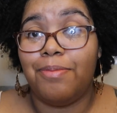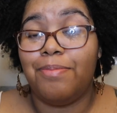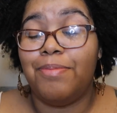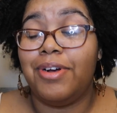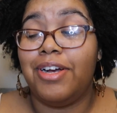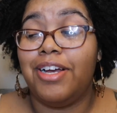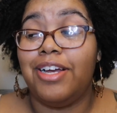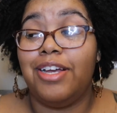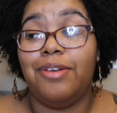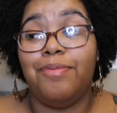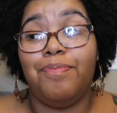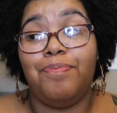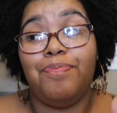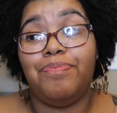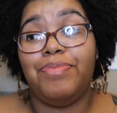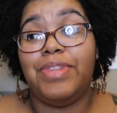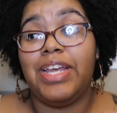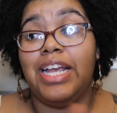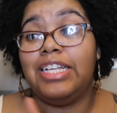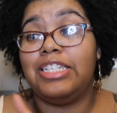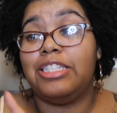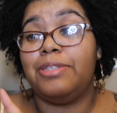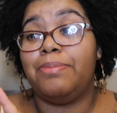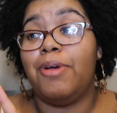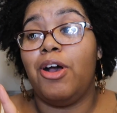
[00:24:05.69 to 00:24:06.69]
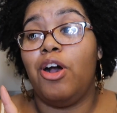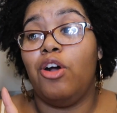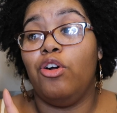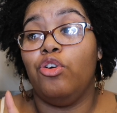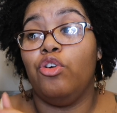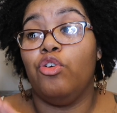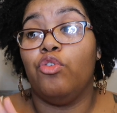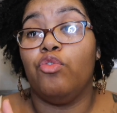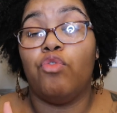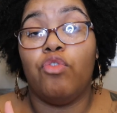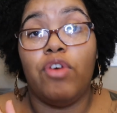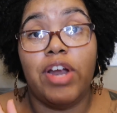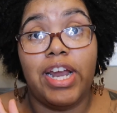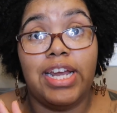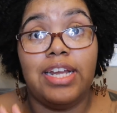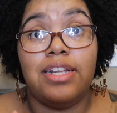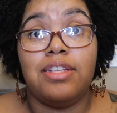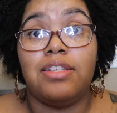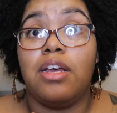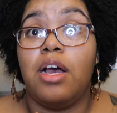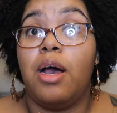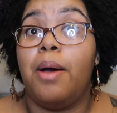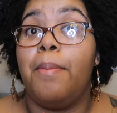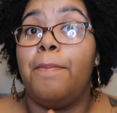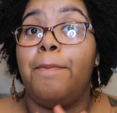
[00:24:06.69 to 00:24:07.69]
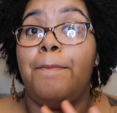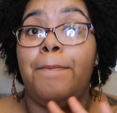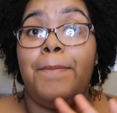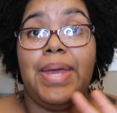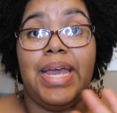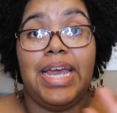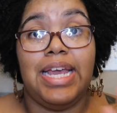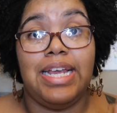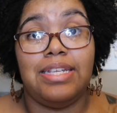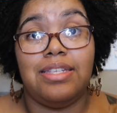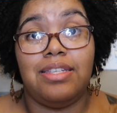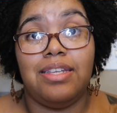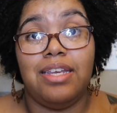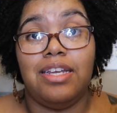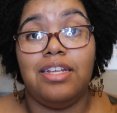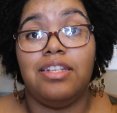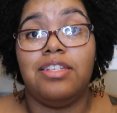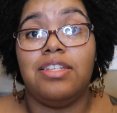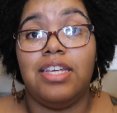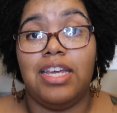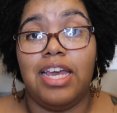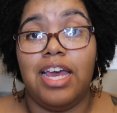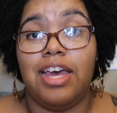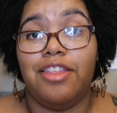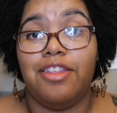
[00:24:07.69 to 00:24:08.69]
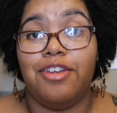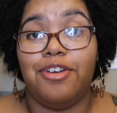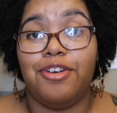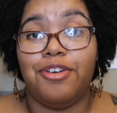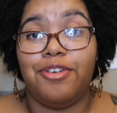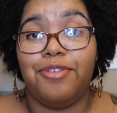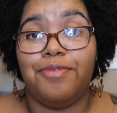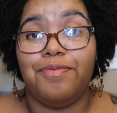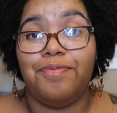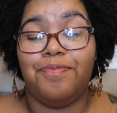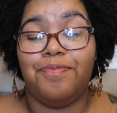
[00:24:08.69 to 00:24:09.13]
but they smell great, amazing together.